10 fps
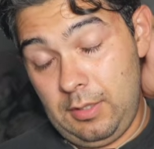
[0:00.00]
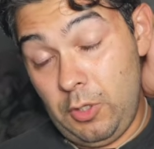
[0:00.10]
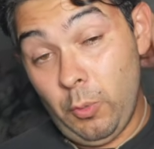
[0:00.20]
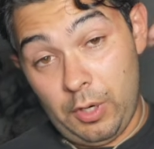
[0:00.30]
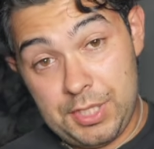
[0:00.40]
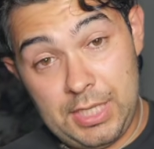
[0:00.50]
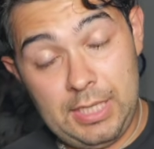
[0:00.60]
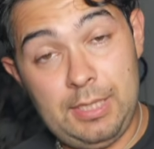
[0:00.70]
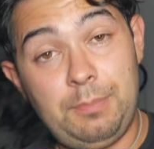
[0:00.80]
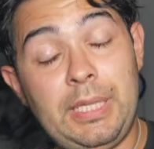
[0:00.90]

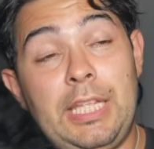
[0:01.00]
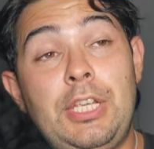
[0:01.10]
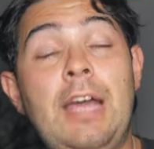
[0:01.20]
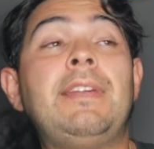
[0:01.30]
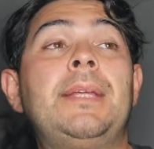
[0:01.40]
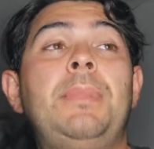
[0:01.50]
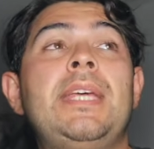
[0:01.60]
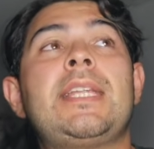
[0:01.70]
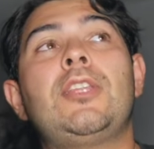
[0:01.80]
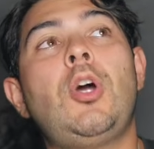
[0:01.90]
URC, but then you have like
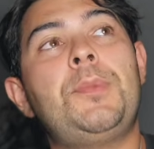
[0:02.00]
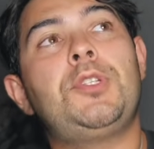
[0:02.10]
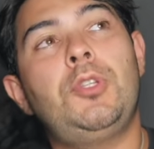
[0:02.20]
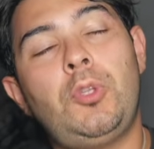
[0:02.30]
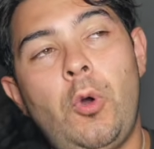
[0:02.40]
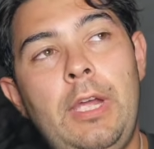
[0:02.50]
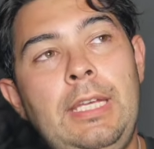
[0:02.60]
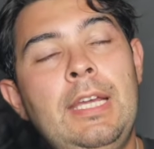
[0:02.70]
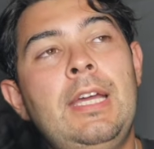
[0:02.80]
players like Thomas du Toit